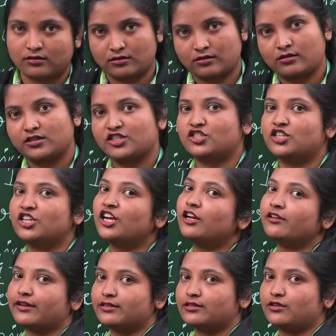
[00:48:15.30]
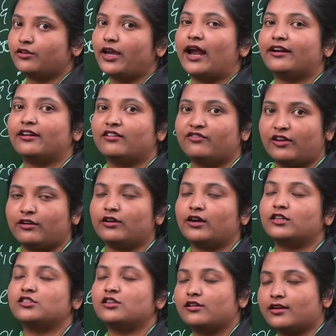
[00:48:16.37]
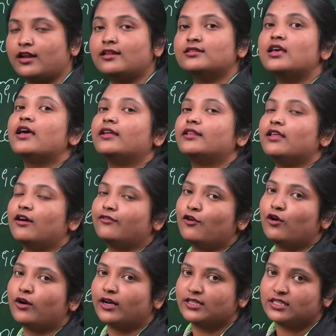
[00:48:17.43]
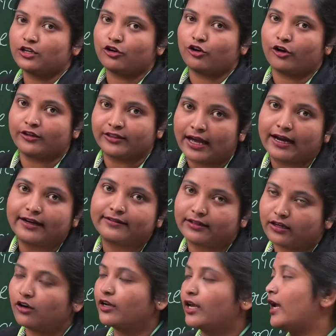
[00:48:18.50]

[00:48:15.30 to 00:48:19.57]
children's, okay, under 5-year children's, they are focusing on that, okay.